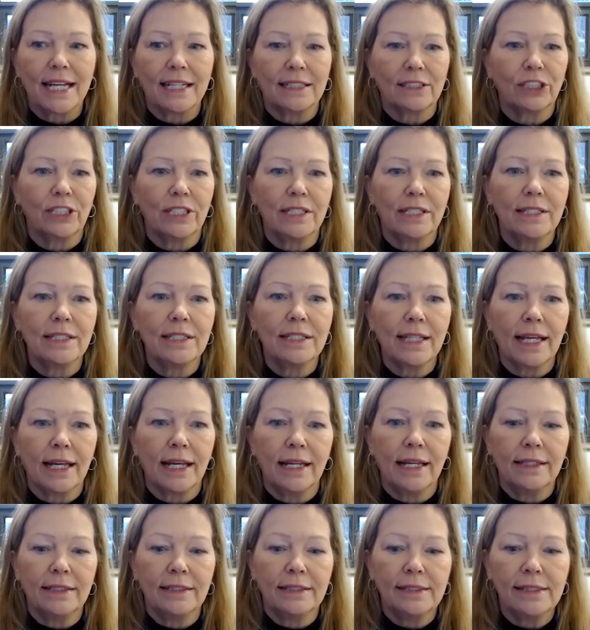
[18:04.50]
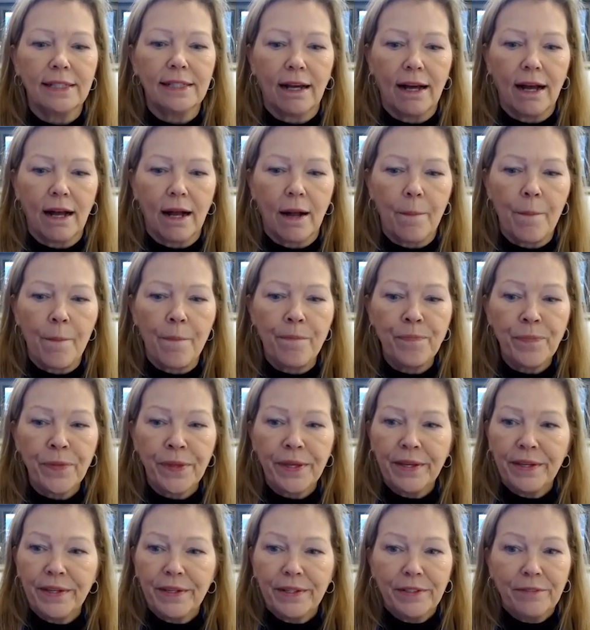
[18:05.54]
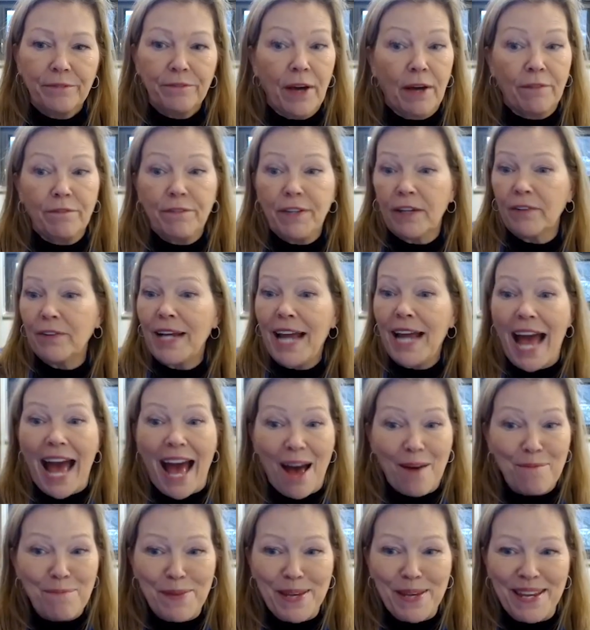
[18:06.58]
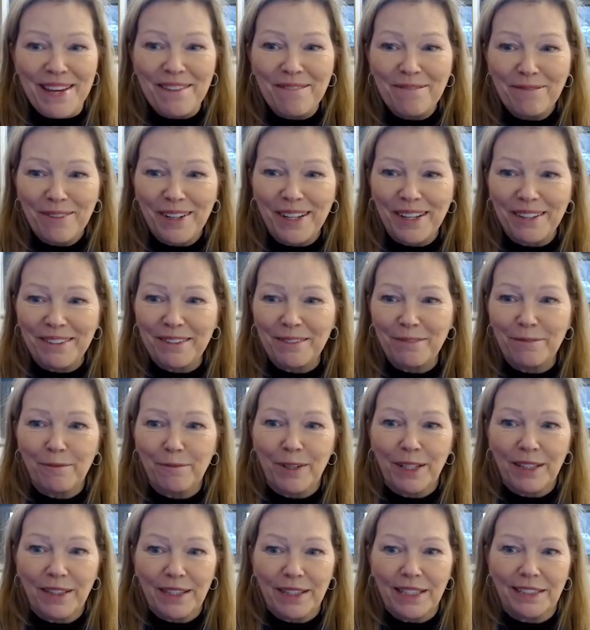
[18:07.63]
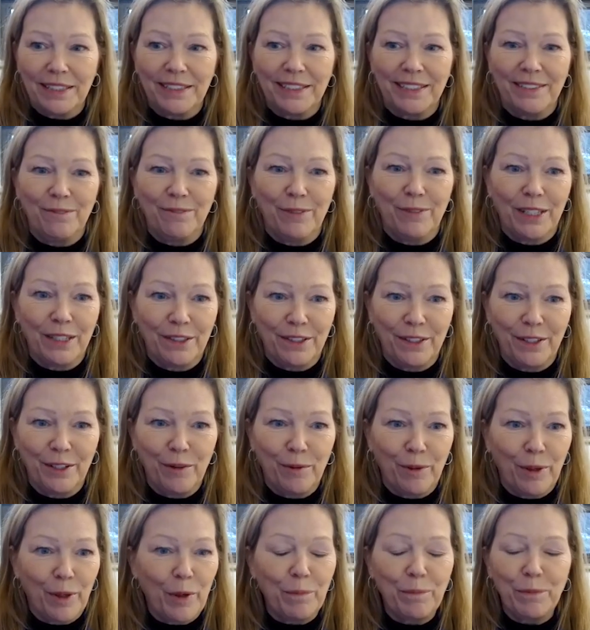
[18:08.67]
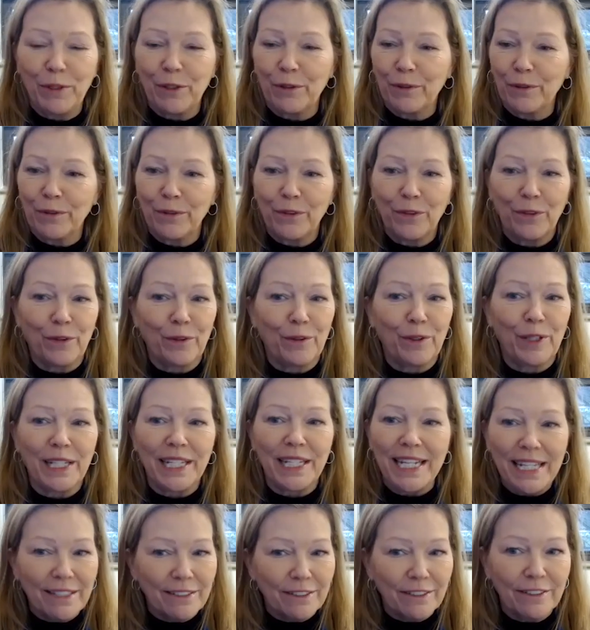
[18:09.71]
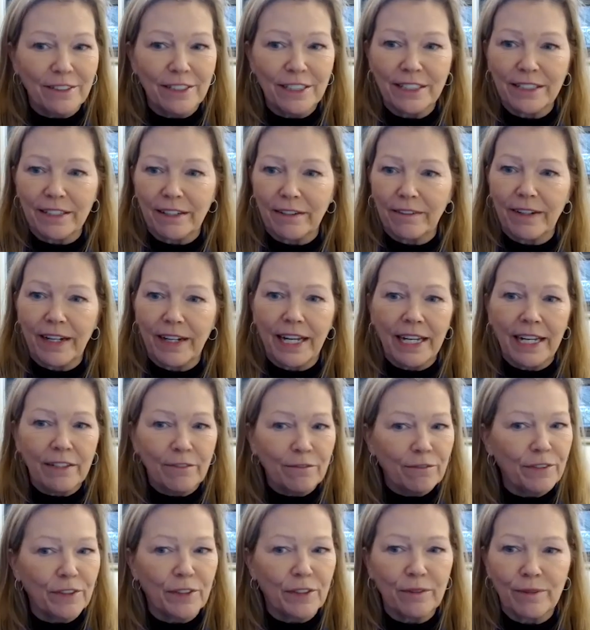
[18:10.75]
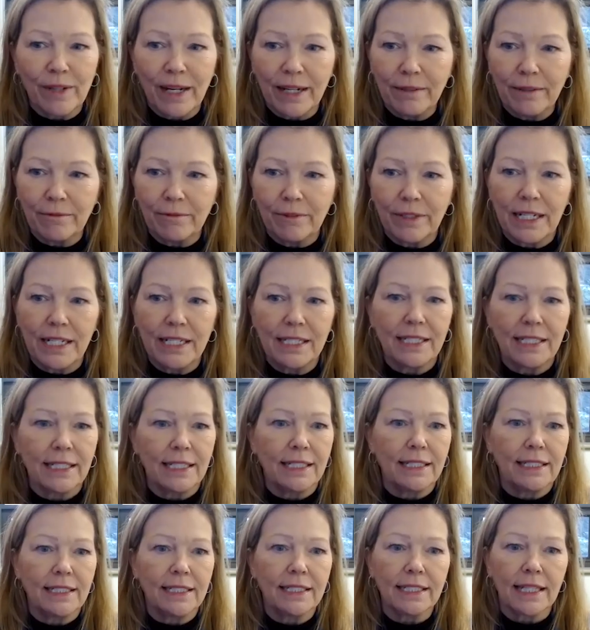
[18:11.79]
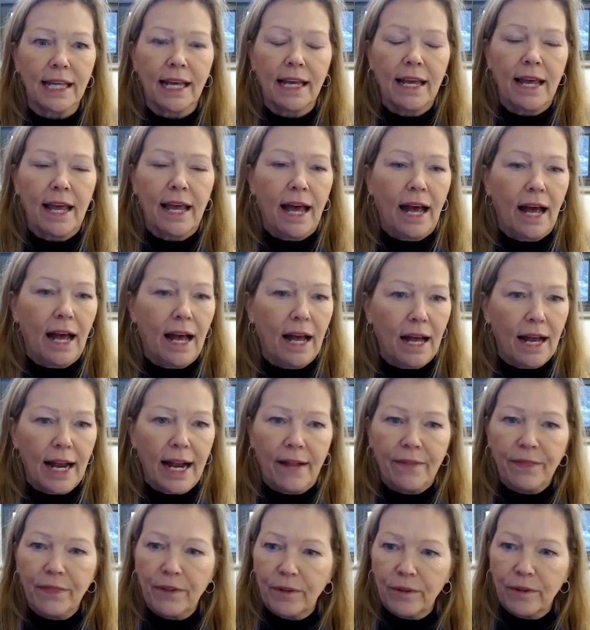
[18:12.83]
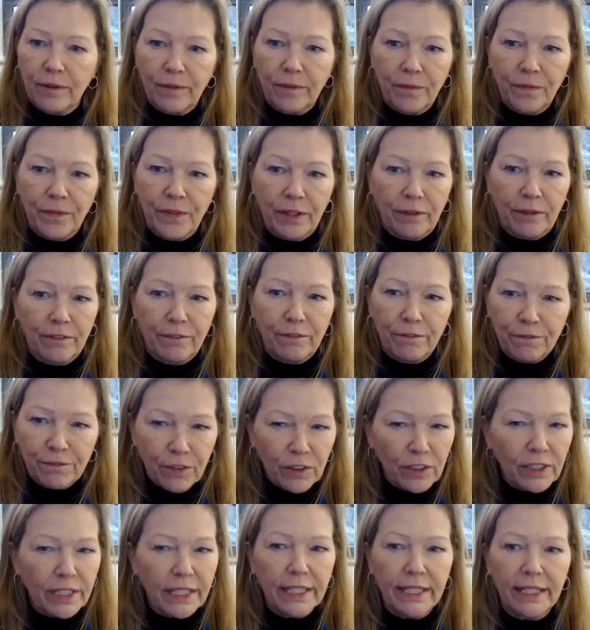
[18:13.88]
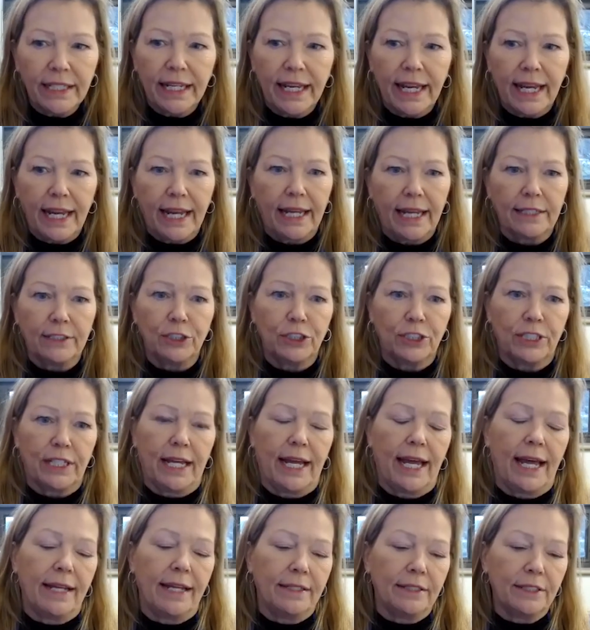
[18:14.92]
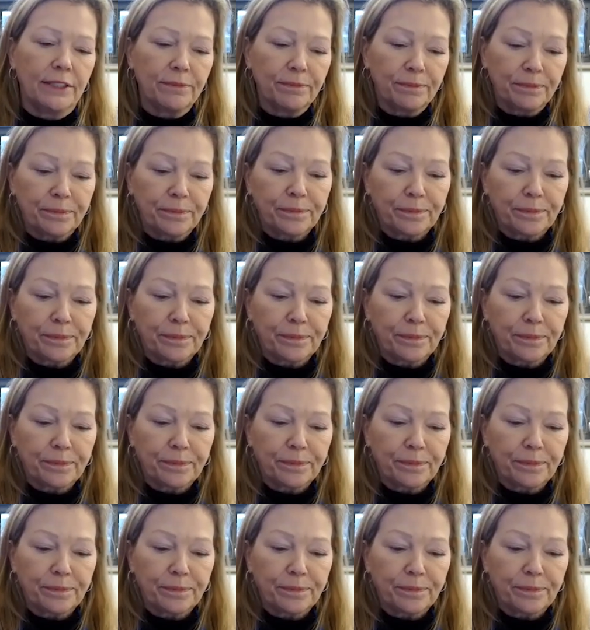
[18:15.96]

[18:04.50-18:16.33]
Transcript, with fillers: sessions, and very happy with the group. They're keeners. They're in for the right reasons. And they're fully engaged, and